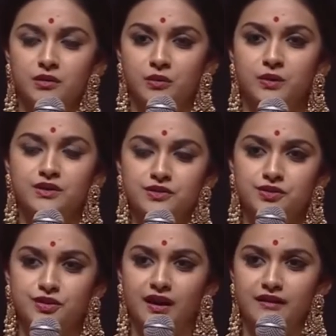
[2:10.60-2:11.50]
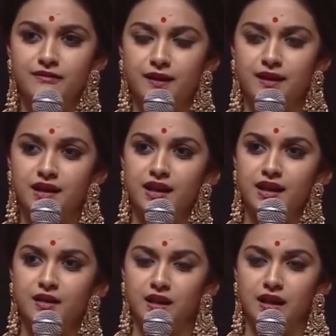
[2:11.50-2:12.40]
which I felt
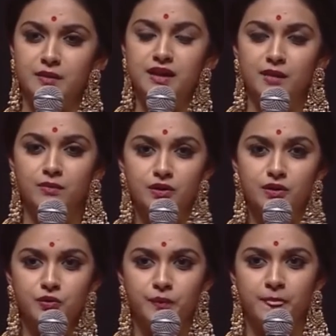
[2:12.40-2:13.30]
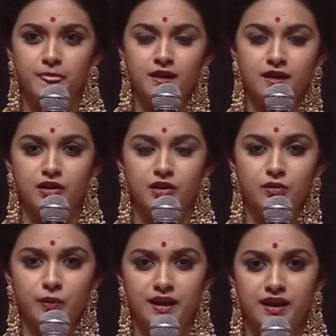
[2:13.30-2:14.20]
like, will I be able to, you
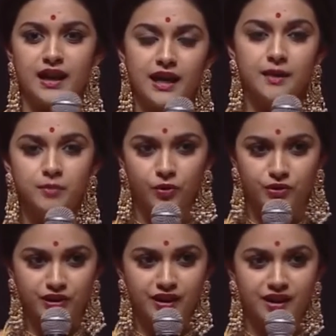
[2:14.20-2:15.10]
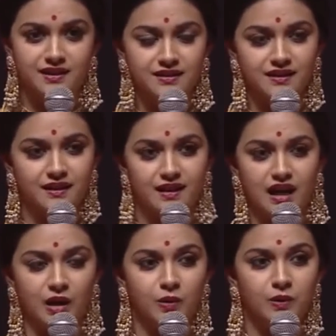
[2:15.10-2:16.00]
know, when I portray it,
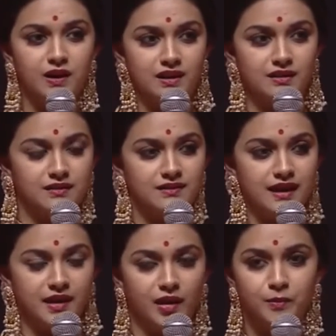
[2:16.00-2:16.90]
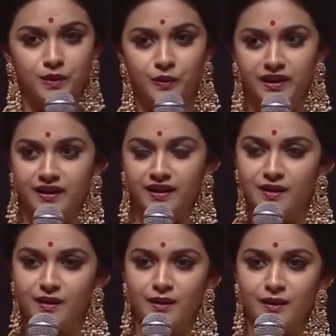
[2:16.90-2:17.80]
how it will end up looking.
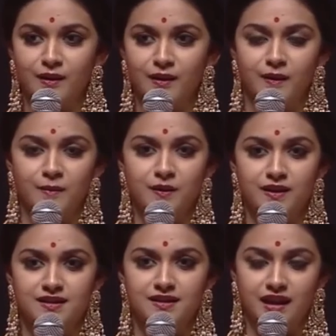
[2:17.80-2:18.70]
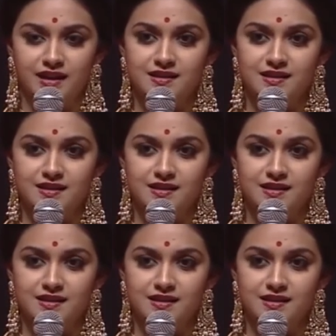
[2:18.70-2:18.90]
But Nagi